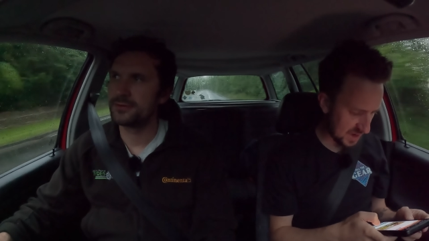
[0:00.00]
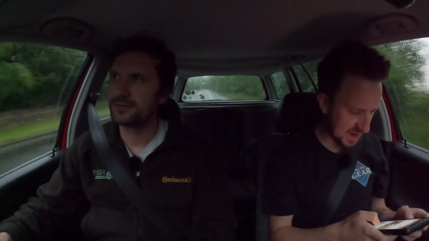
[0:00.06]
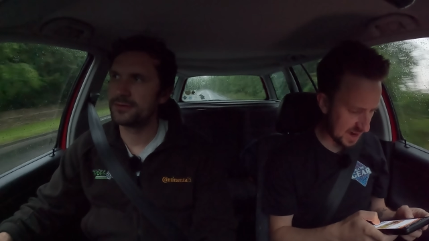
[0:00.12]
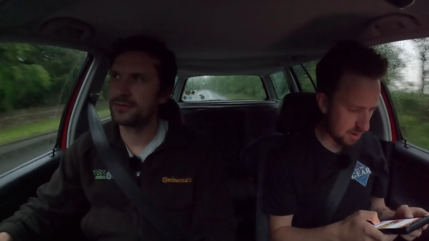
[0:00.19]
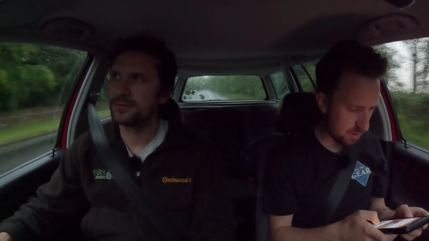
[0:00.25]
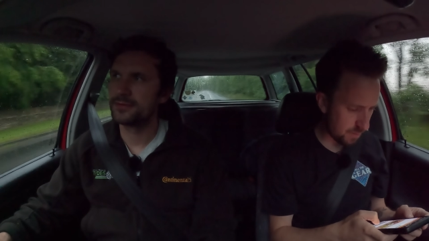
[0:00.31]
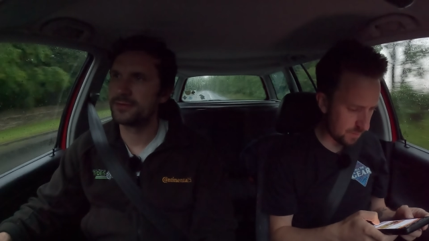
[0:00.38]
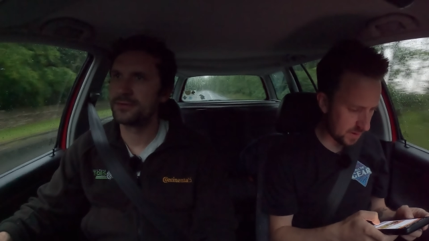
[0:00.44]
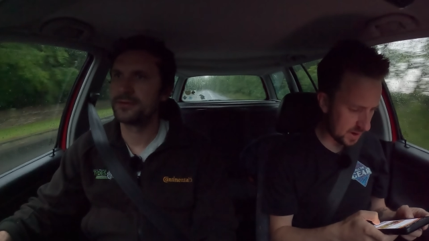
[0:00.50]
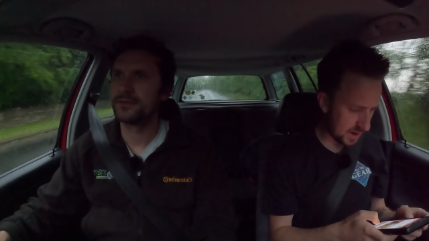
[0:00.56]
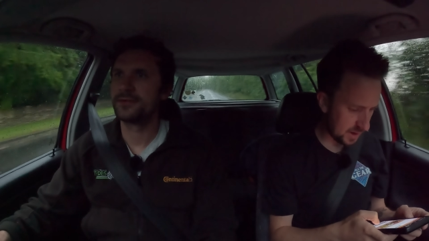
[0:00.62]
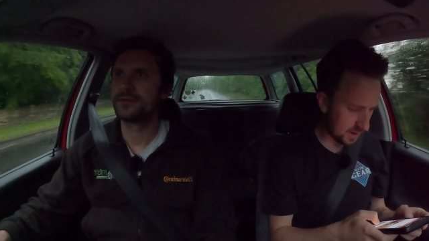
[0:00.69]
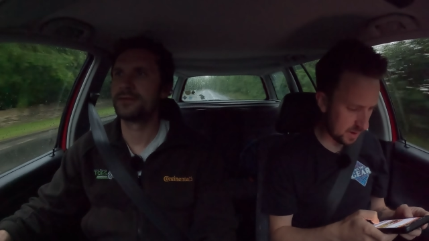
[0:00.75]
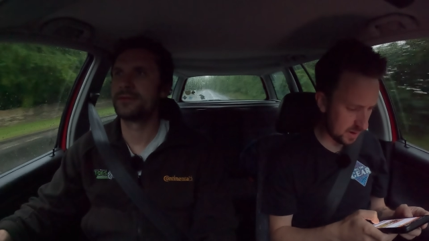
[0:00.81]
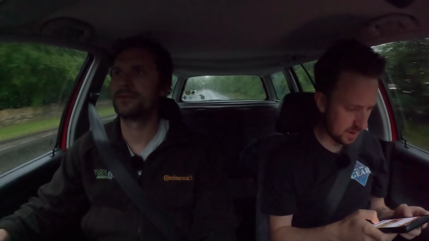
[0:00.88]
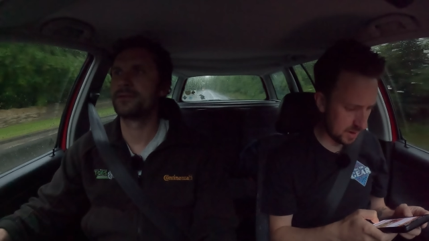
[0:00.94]

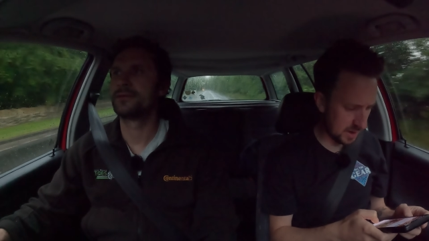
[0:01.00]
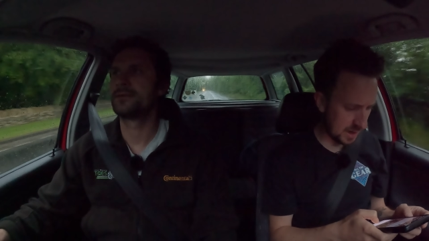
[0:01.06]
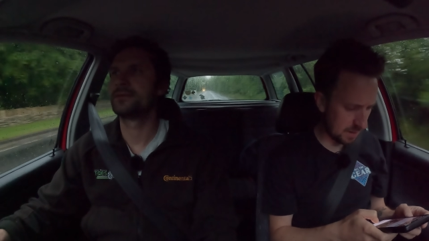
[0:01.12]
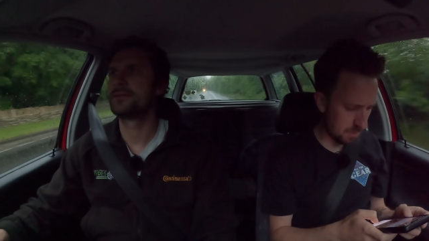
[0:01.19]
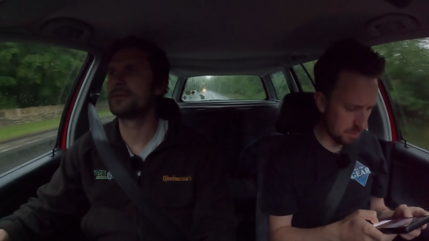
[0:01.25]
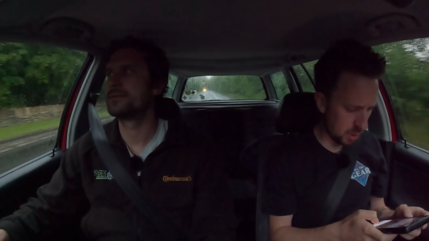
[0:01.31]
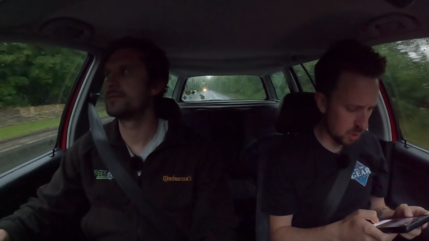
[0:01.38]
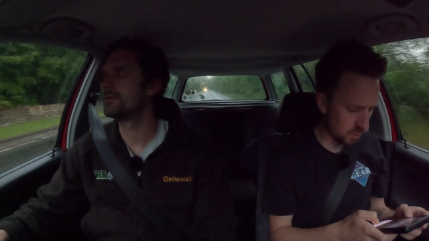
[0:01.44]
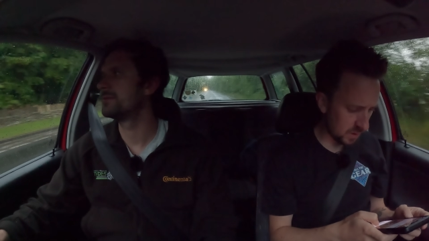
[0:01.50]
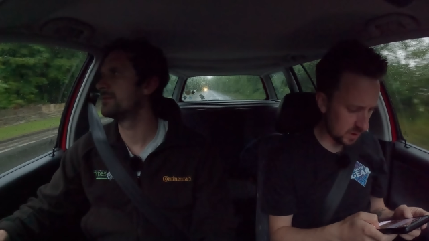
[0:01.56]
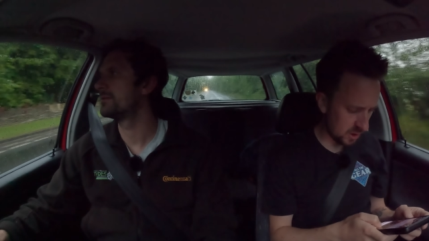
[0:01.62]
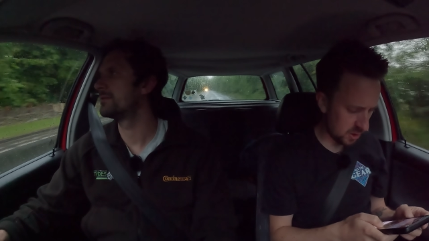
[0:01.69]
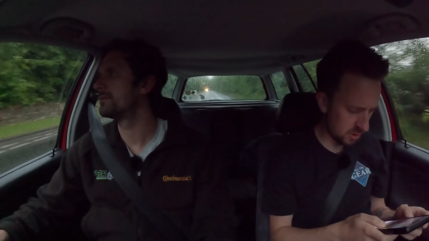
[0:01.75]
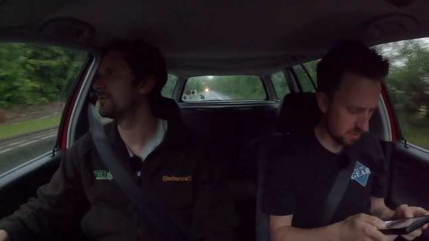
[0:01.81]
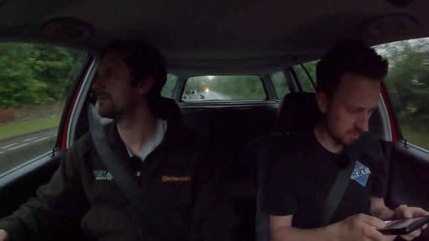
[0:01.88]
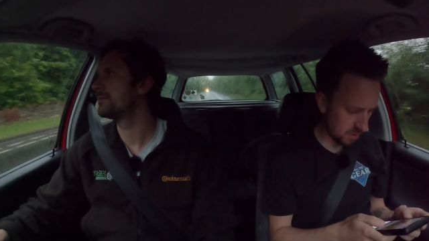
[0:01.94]
Speaker 1: Caravan and
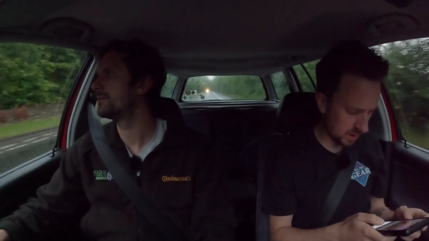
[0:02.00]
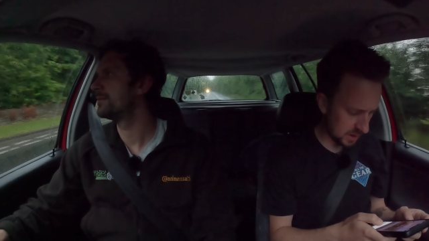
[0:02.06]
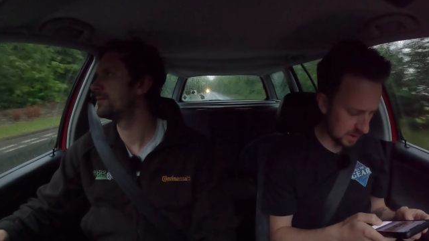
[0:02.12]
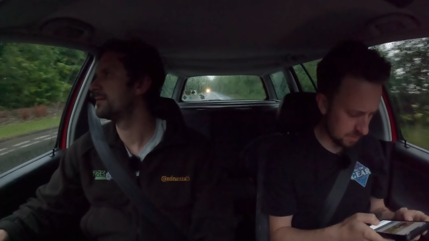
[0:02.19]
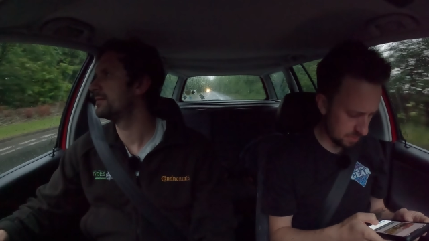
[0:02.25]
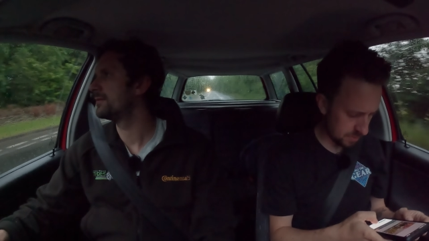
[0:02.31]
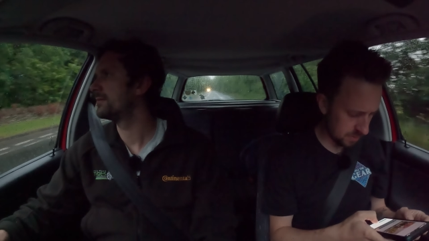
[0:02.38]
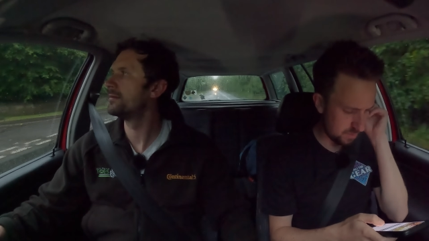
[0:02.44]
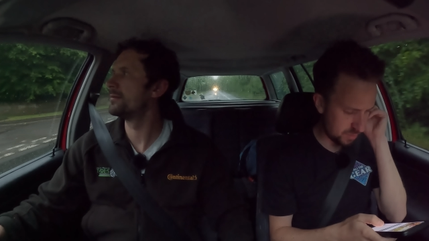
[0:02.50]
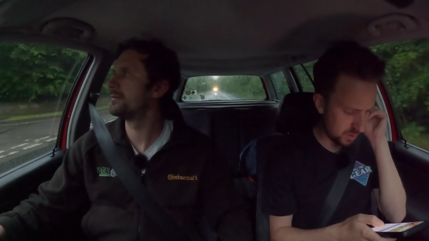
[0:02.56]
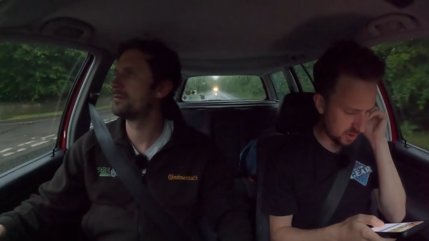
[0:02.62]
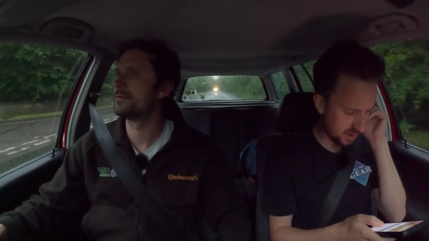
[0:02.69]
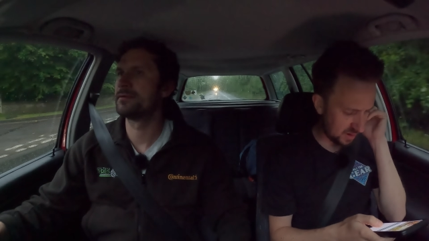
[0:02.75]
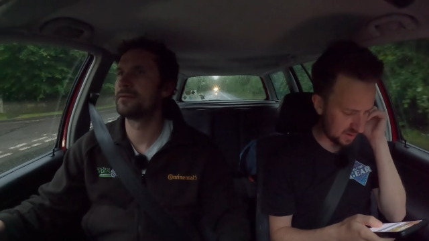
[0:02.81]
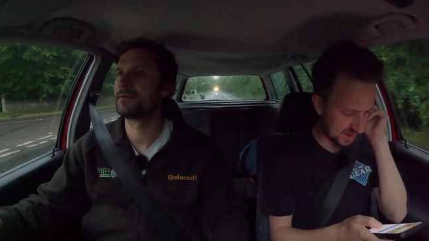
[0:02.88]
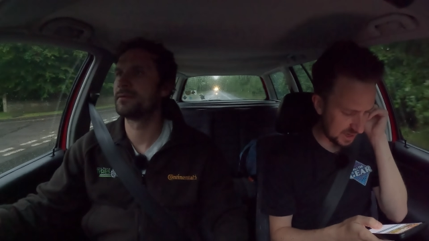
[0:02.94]
Motorhome Club.
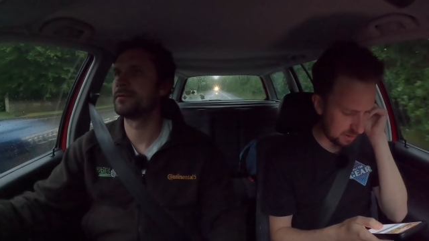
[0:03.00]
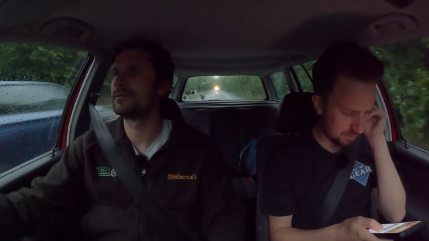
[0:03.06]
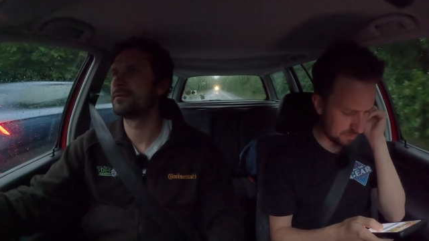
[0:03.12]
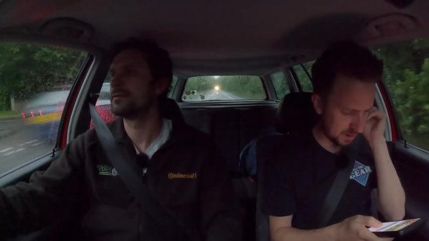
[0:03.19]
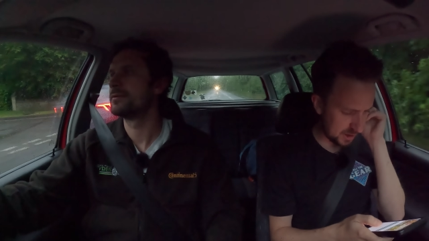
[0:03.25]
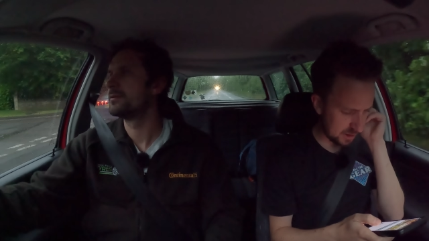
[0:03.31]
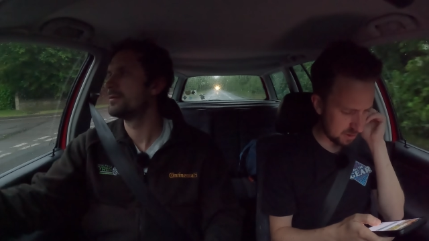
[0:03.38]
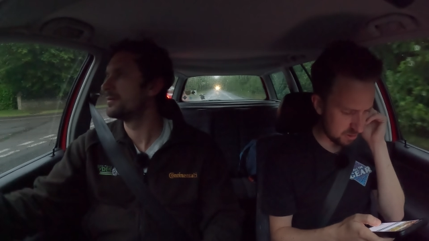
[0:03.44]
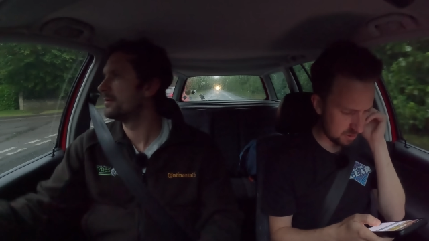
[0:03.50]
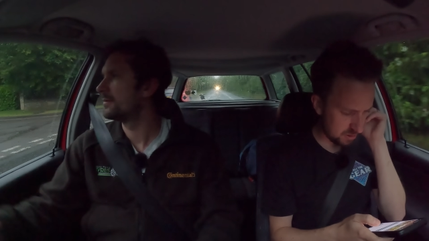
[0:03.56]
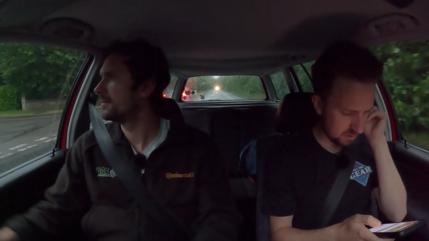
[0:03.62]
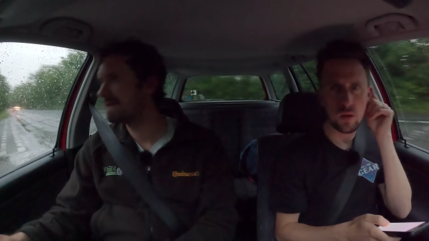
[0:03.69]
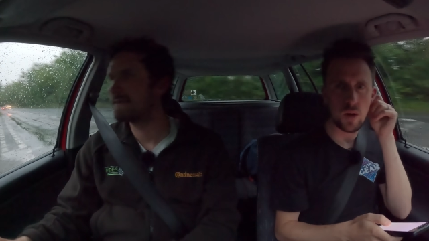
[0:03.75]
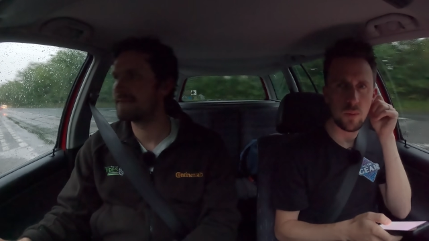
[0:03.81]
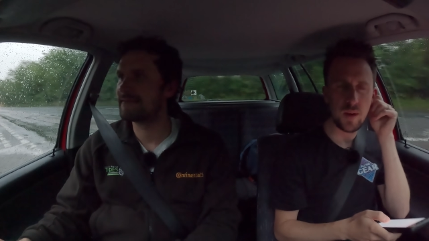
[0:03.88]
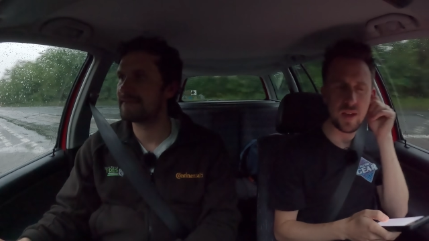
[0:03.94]
Book a tent pitch.
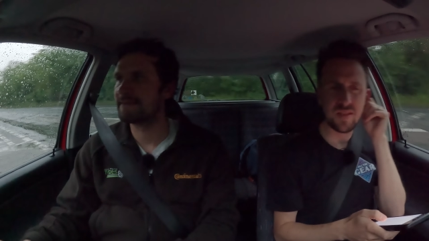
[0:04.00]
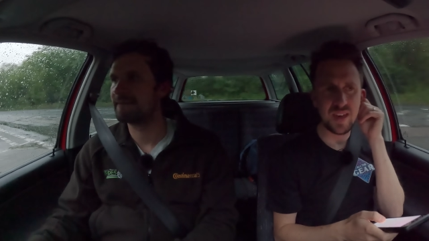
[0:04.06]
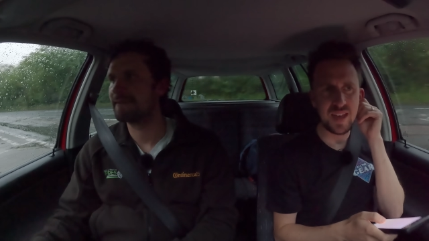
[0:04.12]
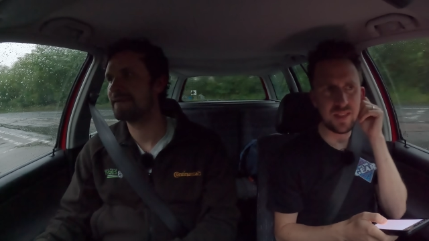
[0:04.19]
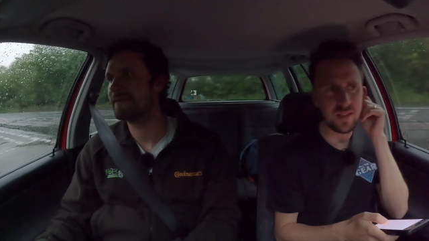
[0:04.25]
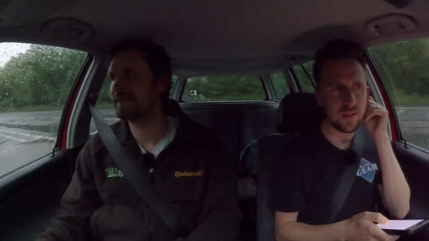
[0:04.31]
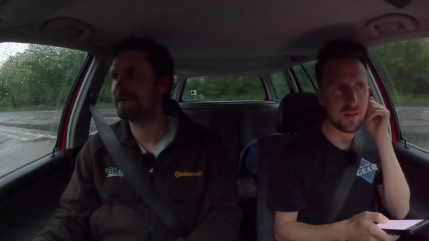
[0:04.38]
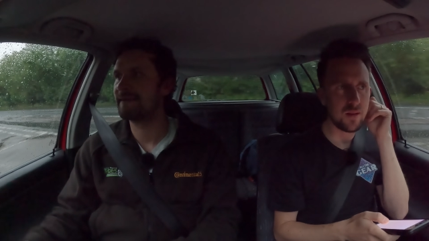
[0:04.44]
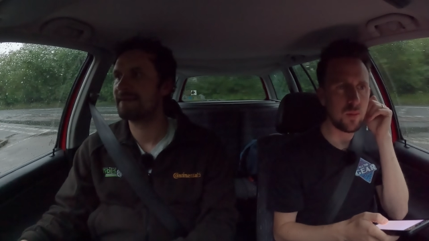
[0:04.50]
Are we a tent?